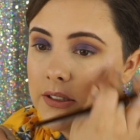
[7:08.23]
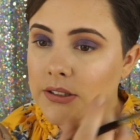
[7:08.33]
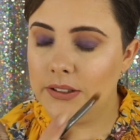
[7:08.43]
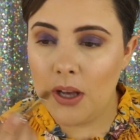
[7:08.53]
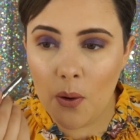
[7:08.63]

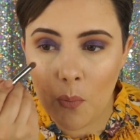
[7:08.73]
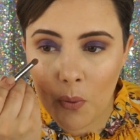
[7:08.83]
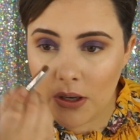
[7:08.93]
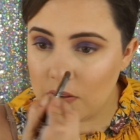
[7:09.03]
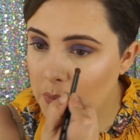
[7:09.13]
so
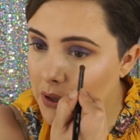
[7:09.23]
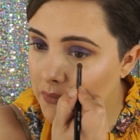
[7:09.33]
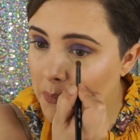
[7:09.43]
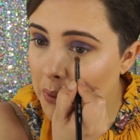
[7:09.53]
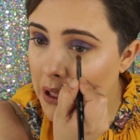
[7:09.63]
once
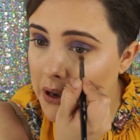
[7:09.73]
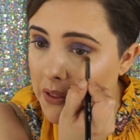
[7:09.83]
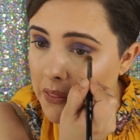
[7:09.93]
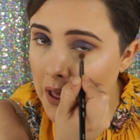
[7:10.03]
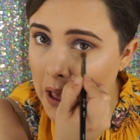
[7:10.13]
we've
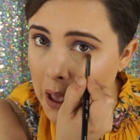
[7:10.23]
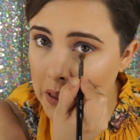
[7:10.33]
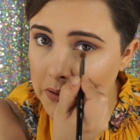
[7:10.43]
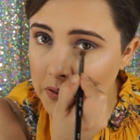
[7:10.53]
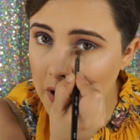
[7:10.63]
blended
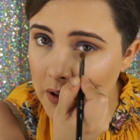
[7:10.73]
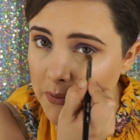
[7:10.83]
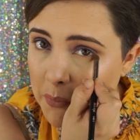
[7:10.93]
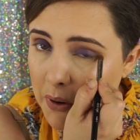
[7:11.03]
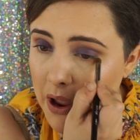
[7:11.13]
that
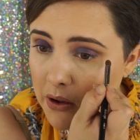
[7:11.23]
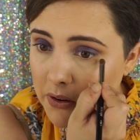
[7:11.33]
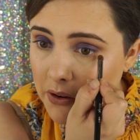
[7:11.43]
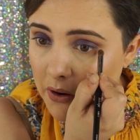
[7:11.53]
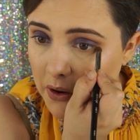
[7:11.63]
soft
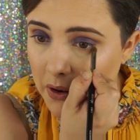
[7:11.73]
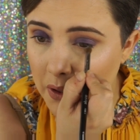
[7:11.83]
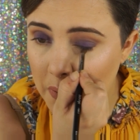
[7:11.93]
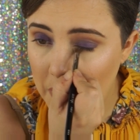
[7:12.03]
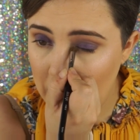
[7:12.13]
brown on our
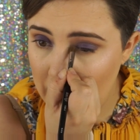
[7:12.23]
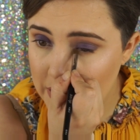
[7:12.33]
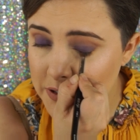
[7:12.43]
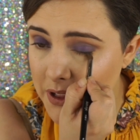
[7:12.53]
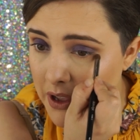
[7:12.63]
lower
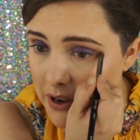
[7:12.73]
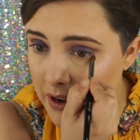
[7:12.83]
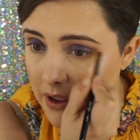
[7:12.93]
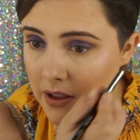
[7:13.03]
lash line,